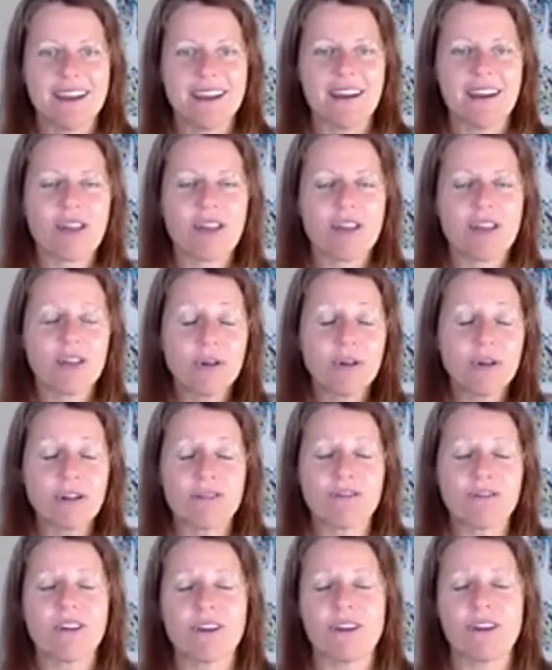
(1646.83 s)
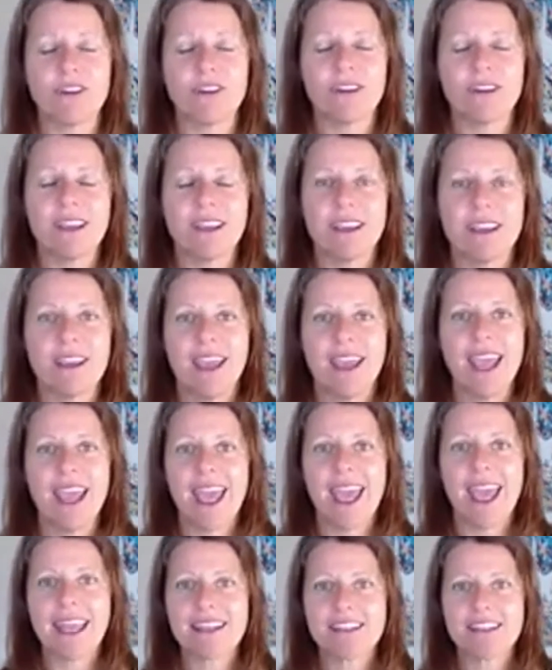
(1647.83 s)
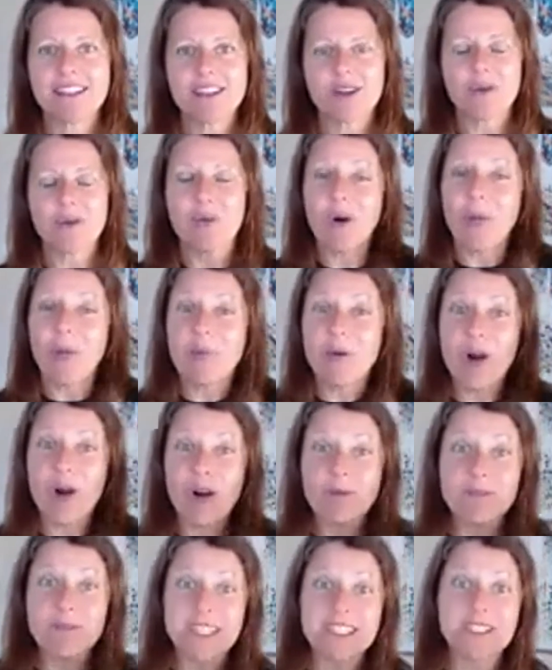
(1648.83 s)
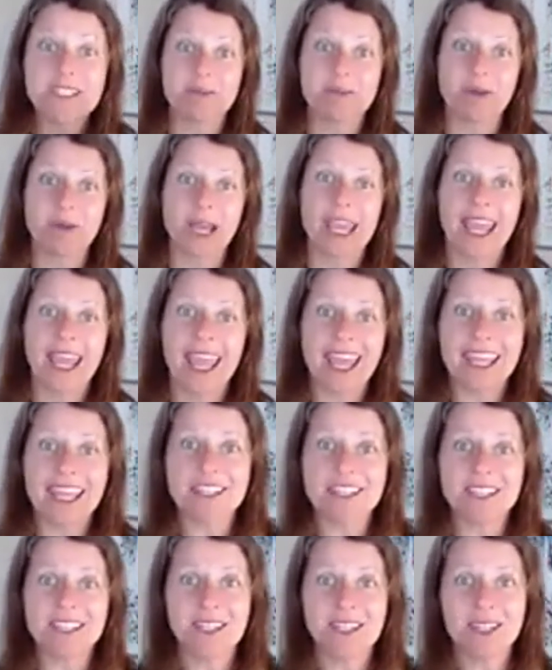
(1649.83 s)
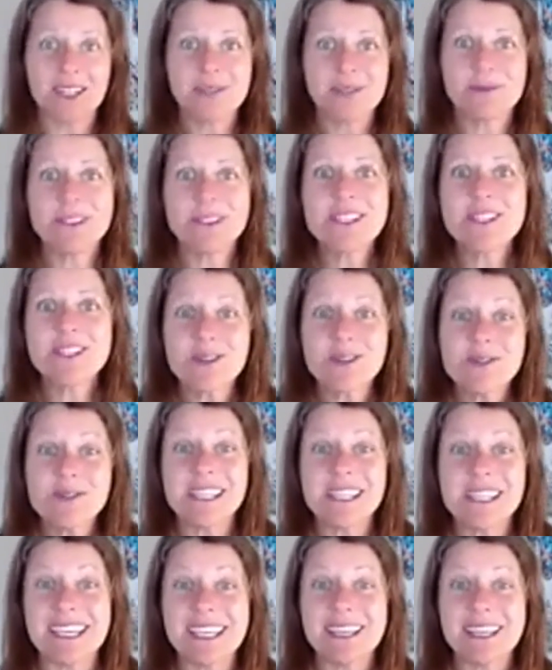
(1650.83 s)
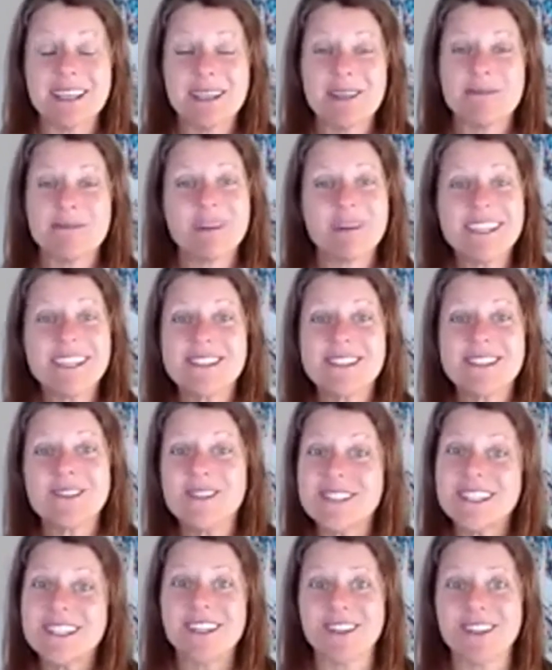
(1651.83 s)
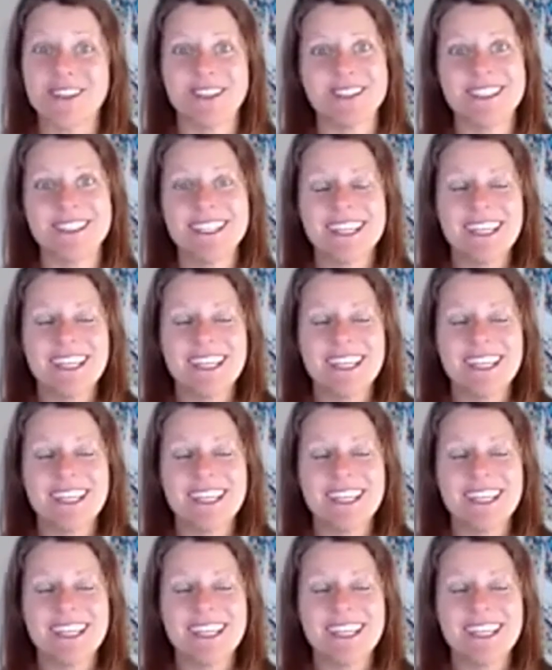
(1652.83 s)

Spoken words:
I thought of her, and what popped into my head was Susie, my Susie girl.